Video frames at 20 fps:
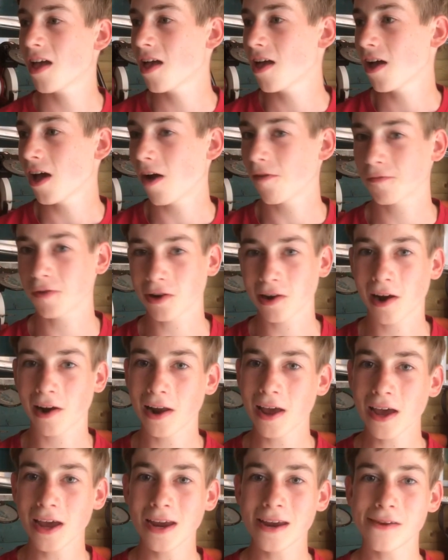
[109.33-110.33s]
I've got a
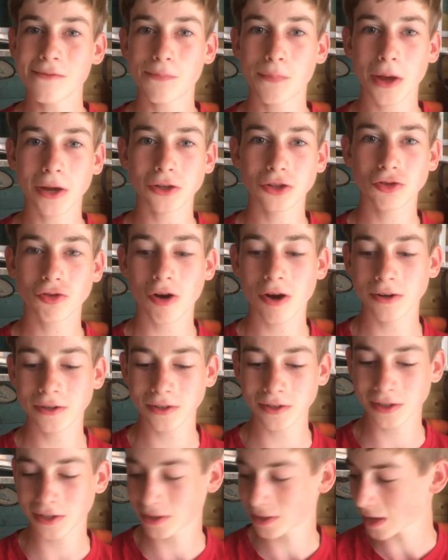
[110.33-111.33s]
lathe, bench grinders,
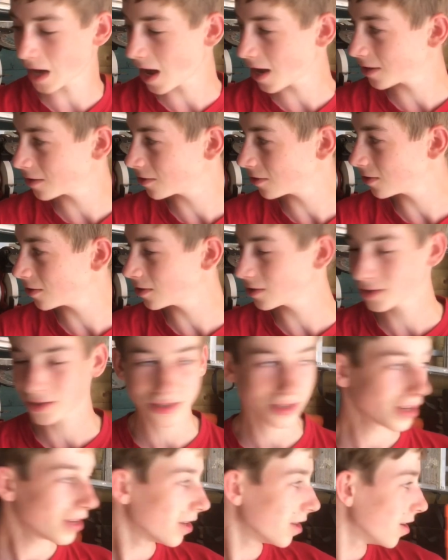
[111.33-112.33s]
sanders,
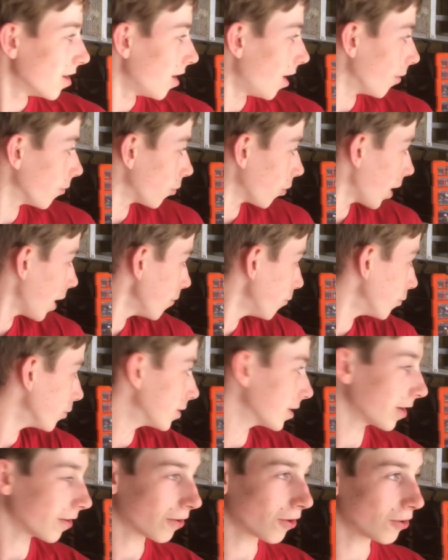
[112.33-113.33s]
I've got everything.
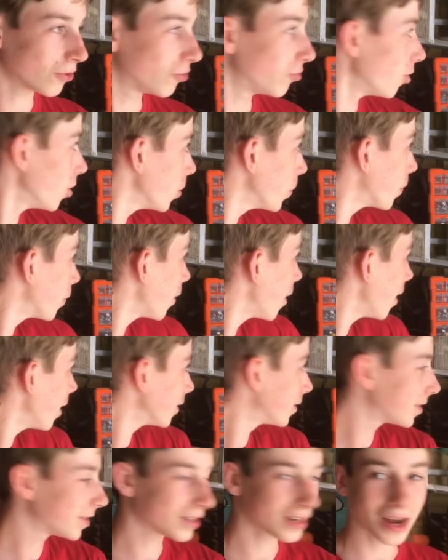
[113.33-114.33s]
I've got a drill
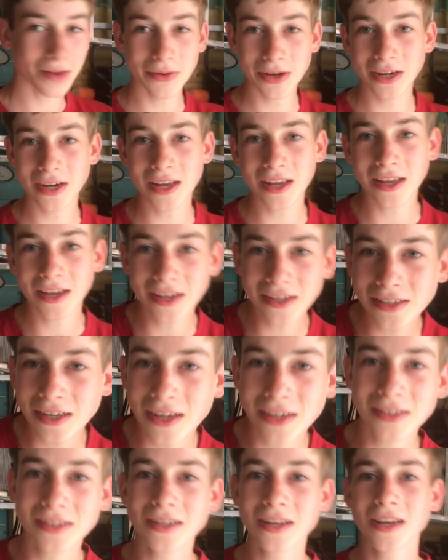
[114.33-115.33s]
press. I mean,
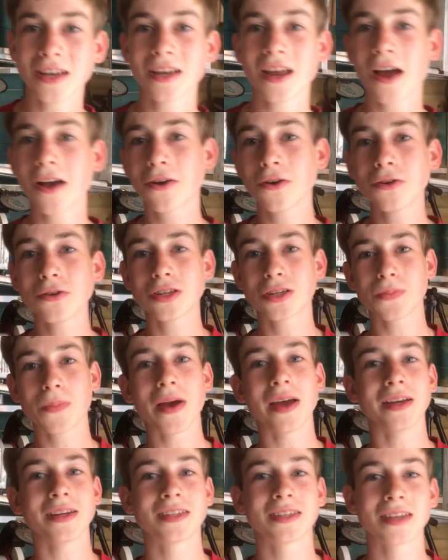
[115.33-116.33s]
it's a good
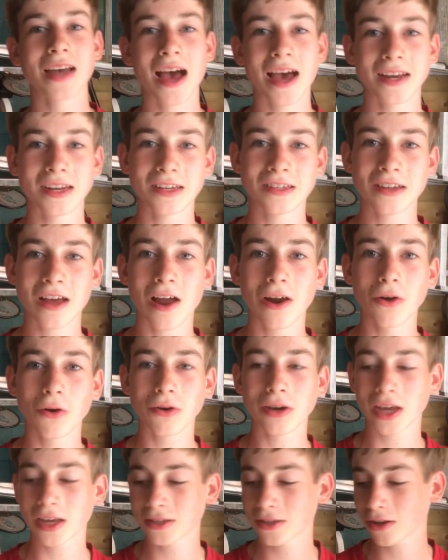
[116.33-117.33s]
space and a lot
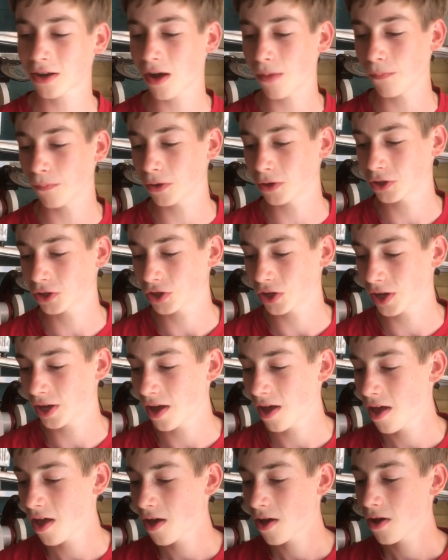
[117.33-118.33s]
gets accomplished here.
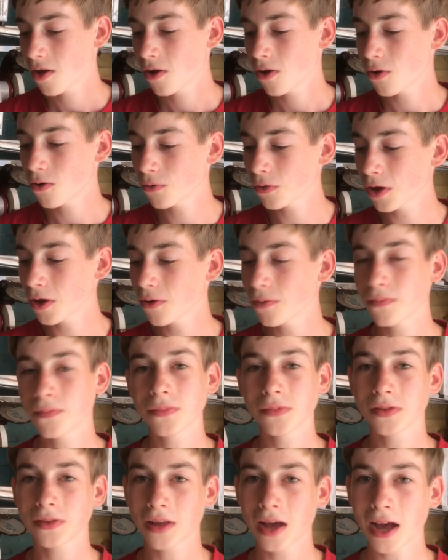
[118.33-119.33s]
Although,
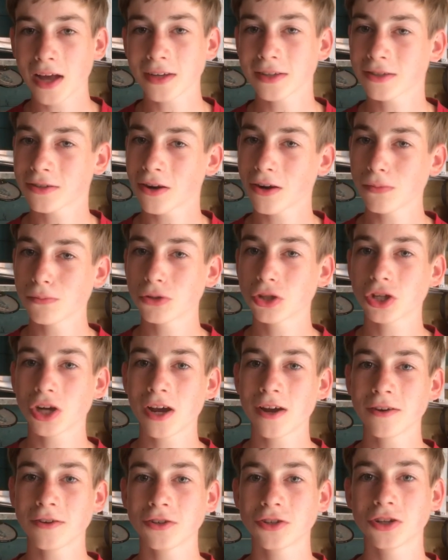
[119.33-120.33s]
as times
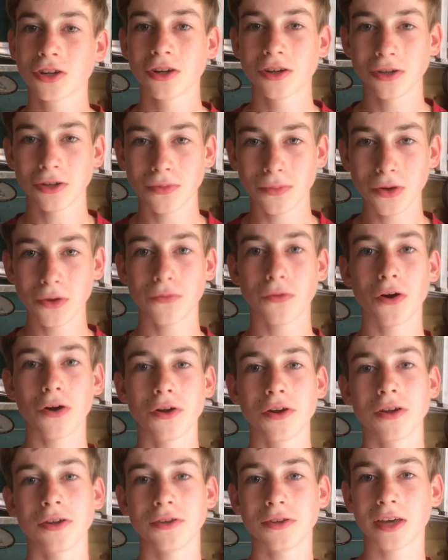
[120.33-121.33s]
change, you move on,
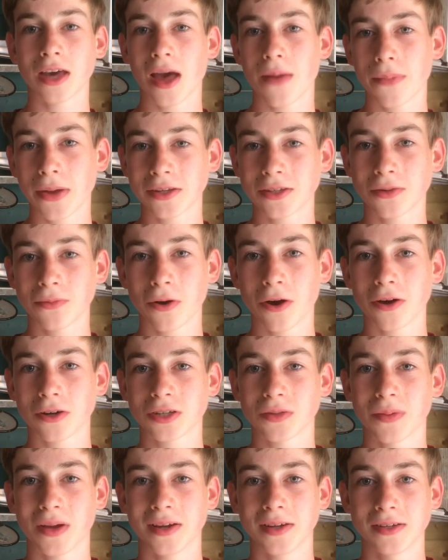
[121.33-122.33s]
you get a better
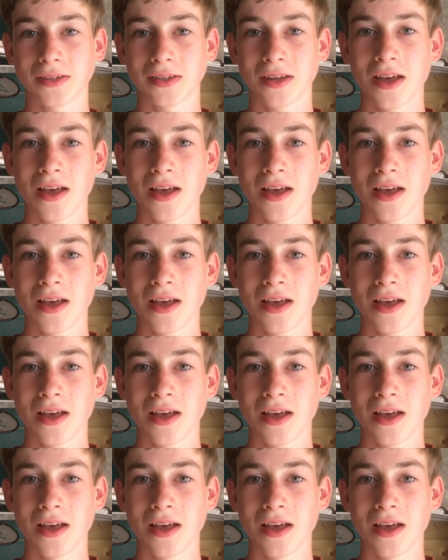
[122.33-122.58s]
workspace.